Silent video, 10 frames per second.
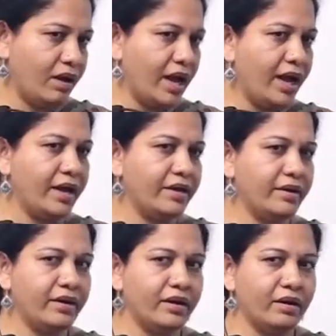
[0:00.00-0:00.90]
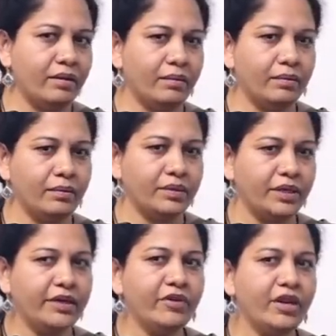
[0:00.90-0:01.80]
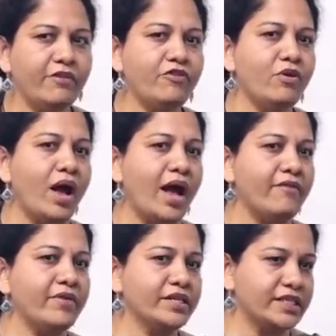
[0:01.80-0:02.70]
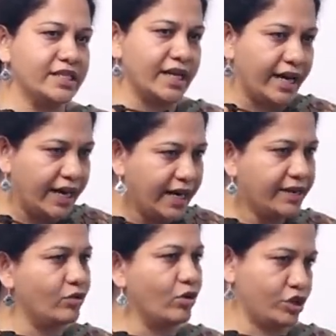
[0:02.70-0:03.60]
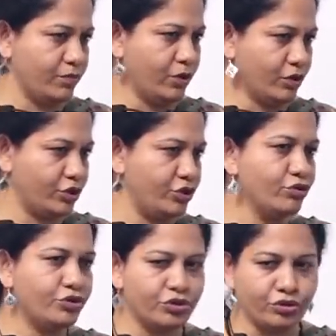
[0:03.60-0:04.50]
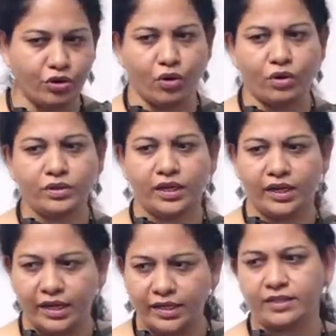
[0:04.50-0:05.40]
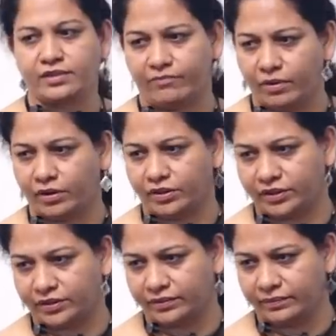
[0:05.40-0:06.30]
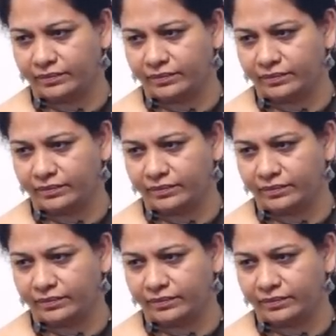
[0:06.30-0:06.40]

and uh, even if you haven't studied those books, you should know the list of books.